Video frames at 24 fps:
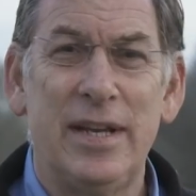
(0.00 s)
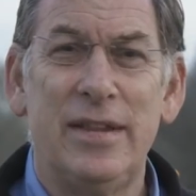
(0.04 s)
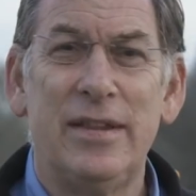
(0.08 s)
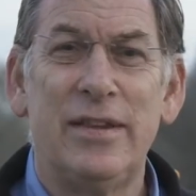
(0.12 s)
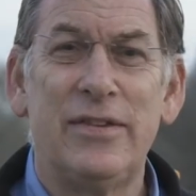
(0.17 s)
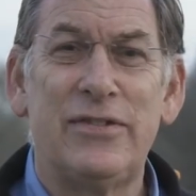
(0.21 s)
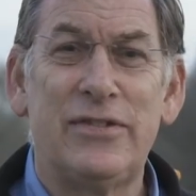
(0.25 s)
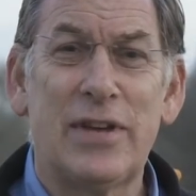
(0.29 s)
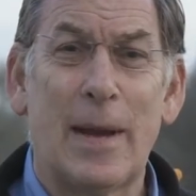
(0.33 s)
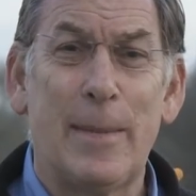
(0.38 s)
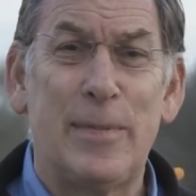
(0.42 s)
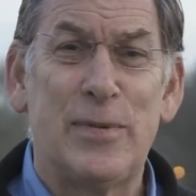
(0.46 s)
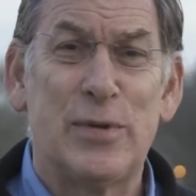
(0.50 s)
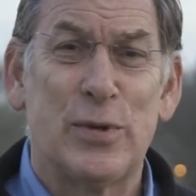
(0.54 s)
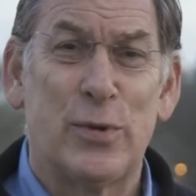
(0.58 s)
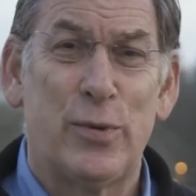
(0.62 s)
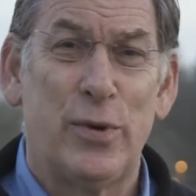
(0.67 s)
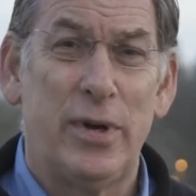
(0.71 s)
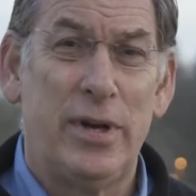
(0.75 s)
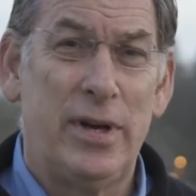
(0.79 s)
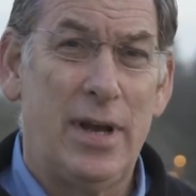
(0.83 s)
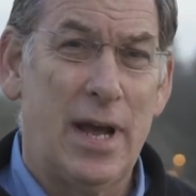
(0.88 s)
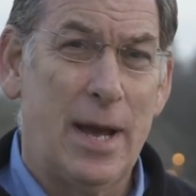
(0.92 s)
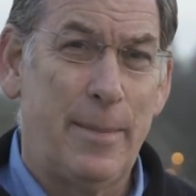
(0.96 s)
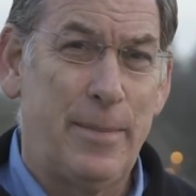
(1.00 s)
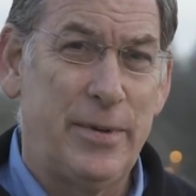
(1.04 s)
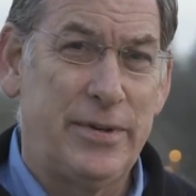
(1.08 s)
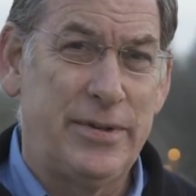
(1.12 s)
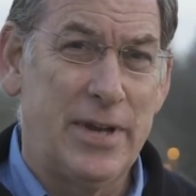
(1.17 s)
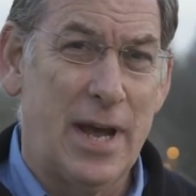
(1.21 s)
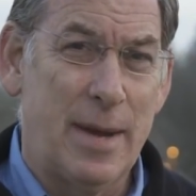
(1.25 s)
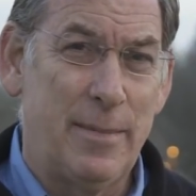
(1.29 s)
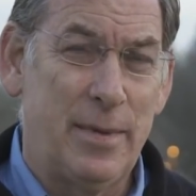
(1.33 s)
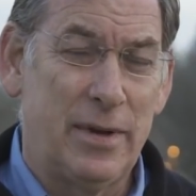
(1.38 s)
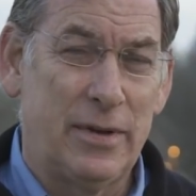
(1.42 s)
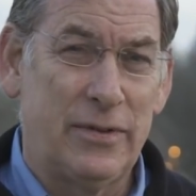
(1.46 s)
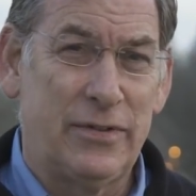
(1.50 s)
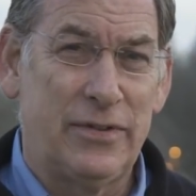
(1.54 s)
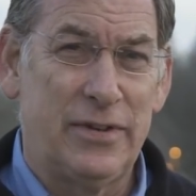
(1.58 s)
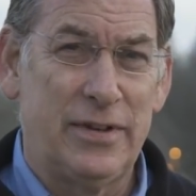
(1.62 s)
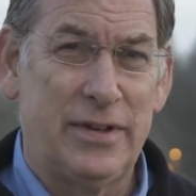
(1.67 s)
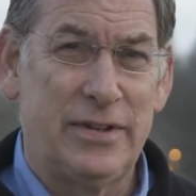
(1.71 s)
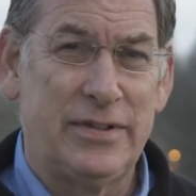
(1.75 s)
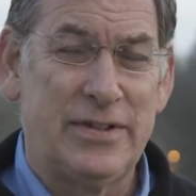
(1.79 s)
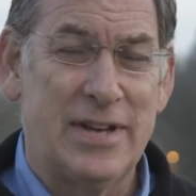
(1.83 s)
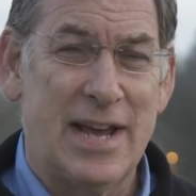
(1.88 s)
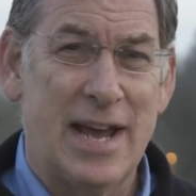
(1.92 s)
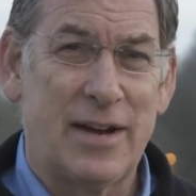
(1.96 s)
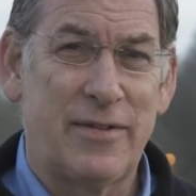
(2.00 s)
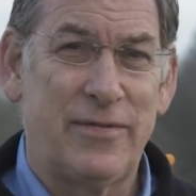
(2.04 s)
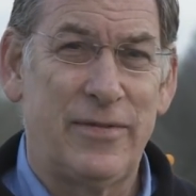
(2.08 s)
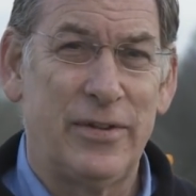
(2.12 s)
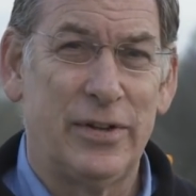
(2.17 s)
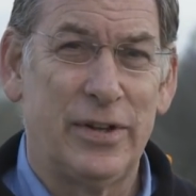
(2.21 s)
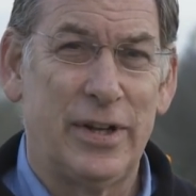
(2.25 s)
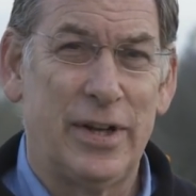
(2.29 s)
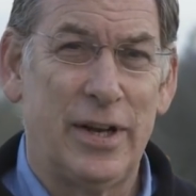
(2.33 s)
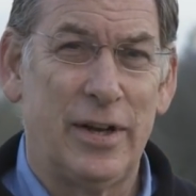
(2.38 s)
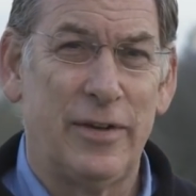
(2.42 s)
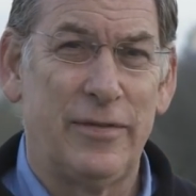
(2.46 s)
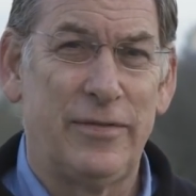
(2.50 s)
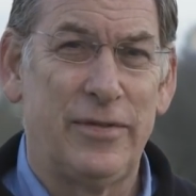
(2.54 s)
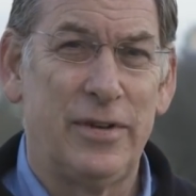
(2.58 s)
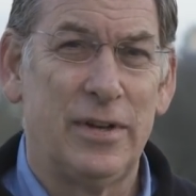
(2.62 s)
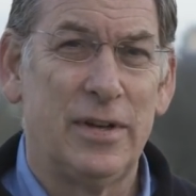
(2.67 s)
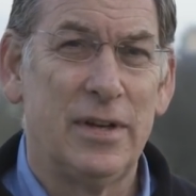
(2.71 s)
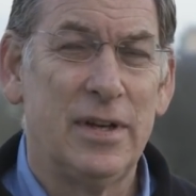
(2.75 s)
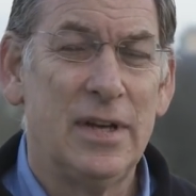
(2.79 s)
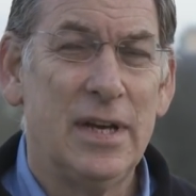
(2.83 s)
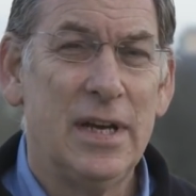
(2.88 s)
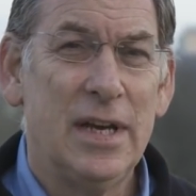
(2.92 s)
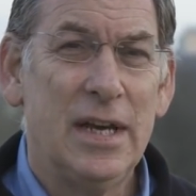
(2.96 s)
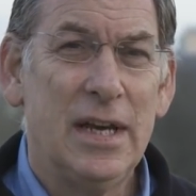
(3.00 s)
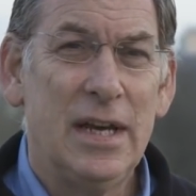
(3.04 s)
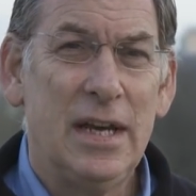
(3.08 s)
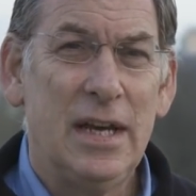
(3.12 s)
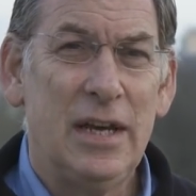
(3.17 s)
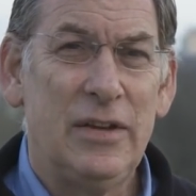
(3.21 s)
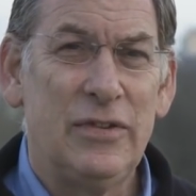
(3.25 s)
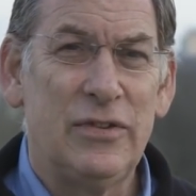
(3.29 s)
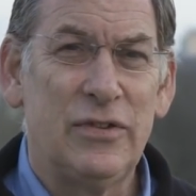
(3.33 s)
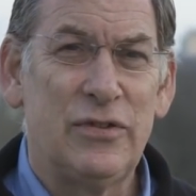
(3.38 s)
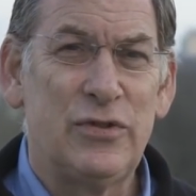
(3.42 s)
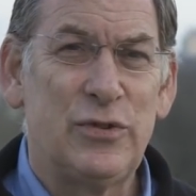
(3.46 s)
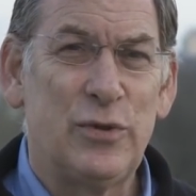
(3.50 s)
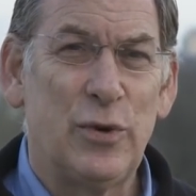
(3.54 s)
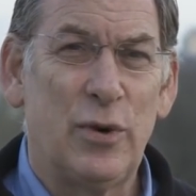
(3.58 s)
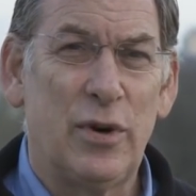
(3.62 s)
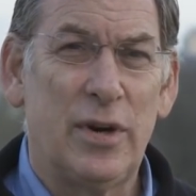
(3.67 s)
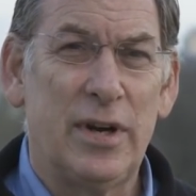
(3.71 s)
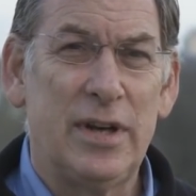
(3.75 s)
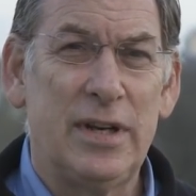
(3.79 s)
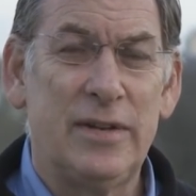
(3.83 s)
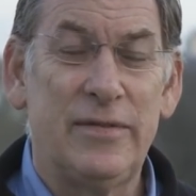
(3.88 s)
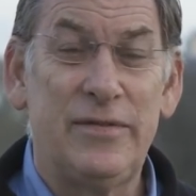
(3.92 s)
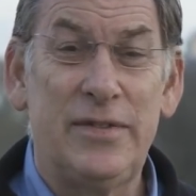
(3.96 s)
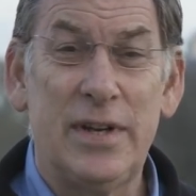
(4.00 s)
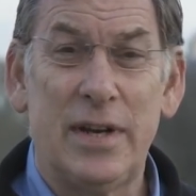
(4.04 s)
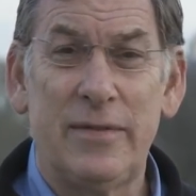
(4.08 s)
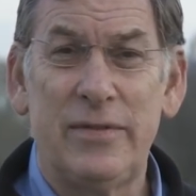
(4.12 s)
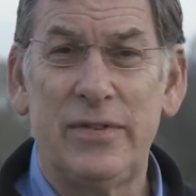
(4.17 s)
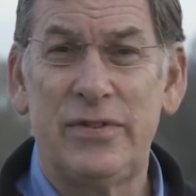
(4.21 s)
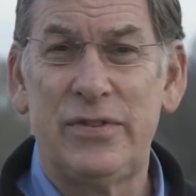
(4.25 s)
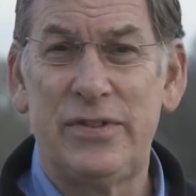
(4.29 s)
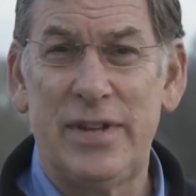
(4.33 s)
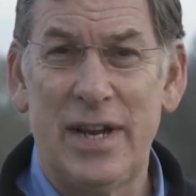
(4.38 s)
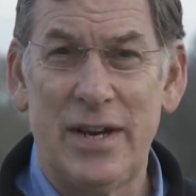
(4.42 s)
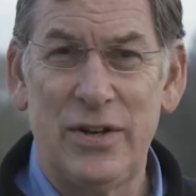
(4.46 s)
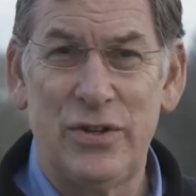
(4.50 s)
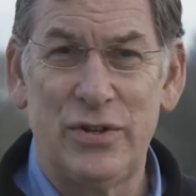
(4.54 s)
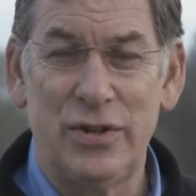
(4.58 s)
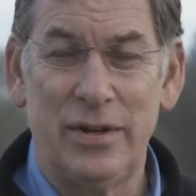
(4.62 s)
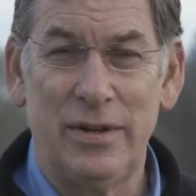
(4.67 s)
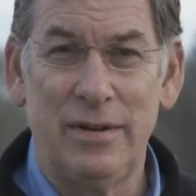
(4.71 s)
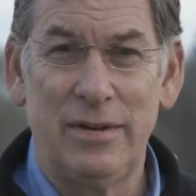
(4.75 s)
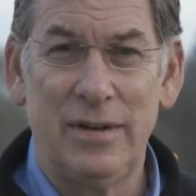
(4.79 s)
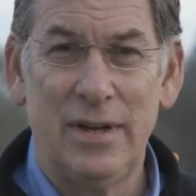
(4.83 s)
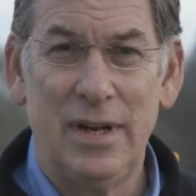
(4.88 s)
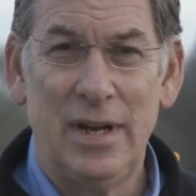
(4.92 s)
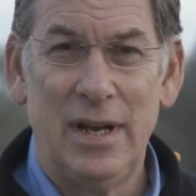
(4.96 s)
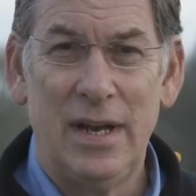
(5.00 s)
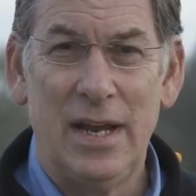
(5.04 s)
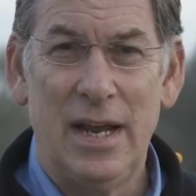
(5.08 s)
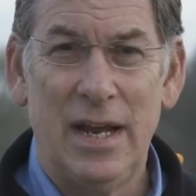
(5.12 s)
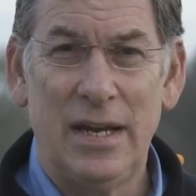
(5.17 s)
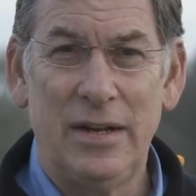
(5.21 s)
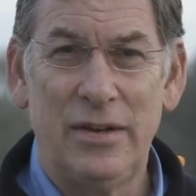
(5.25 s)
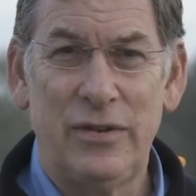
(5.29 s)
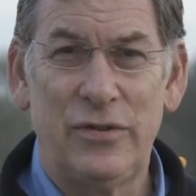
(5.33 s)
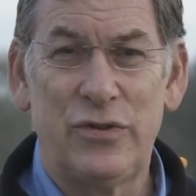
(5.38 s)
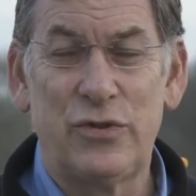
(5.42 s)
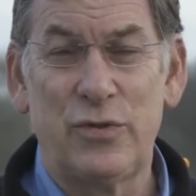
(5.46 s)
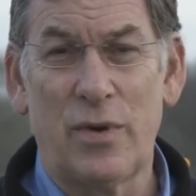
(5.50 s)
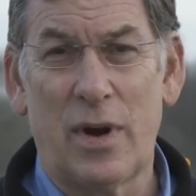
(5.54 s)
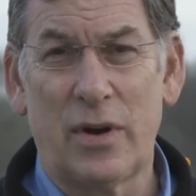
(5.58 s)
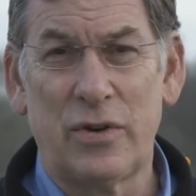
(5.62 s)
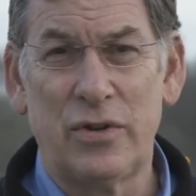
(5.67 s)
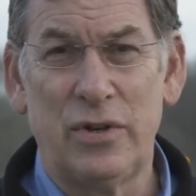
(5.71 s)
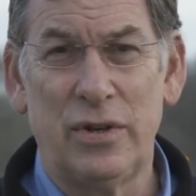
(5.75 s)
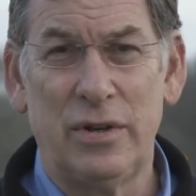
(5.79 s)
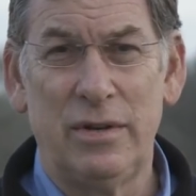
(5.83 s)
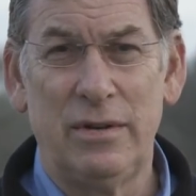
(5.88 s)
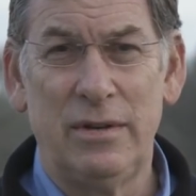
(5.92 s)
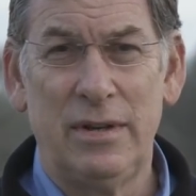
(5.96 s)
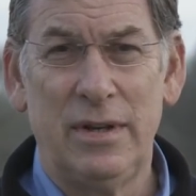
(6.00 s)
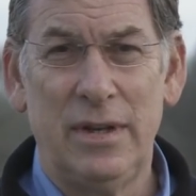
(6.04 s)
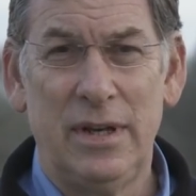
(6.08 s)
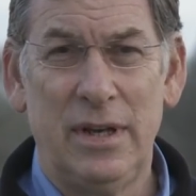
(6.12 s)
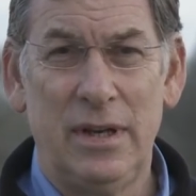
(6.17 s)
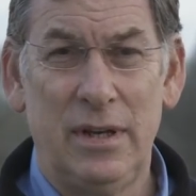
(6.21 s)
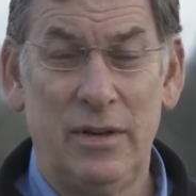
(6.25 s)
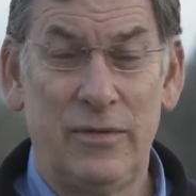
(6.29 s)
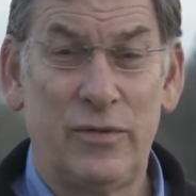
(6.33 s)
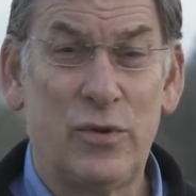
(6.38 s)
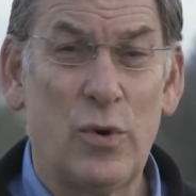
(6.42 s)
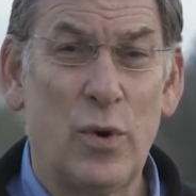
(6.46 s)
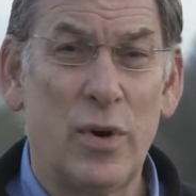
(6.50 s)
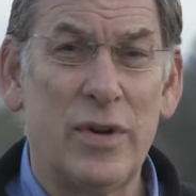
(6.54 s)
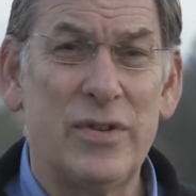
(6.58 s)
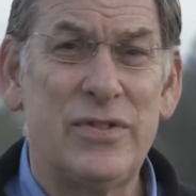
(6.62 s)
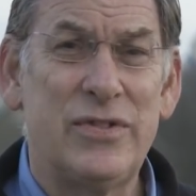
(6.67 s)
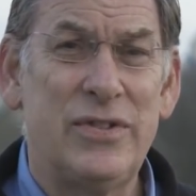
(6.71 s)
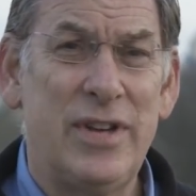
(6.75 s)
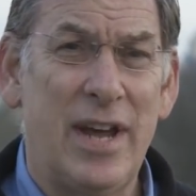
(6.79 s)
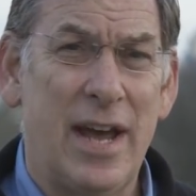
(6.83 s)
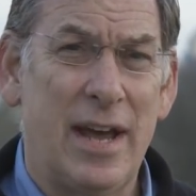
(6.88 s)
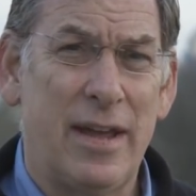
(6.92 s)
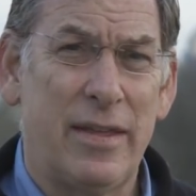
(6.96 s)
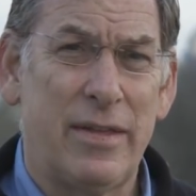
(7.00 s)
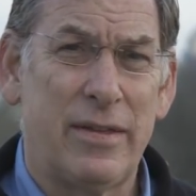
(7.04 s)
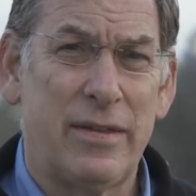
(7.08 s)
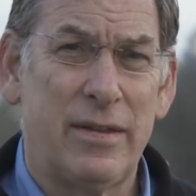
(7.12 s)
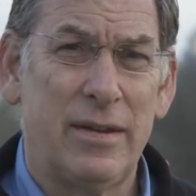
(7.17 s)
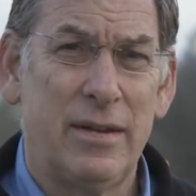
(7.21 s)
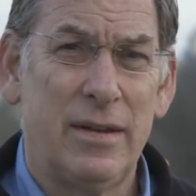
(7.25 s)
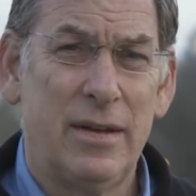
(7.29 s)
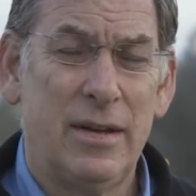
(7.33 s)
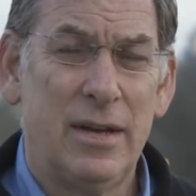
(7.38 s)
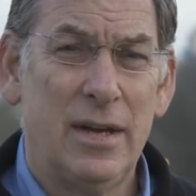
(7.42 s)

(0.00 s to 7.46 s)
and the subsequent epidemics that attacked Philadelphia is the story of devastation and destruction and, of course, death.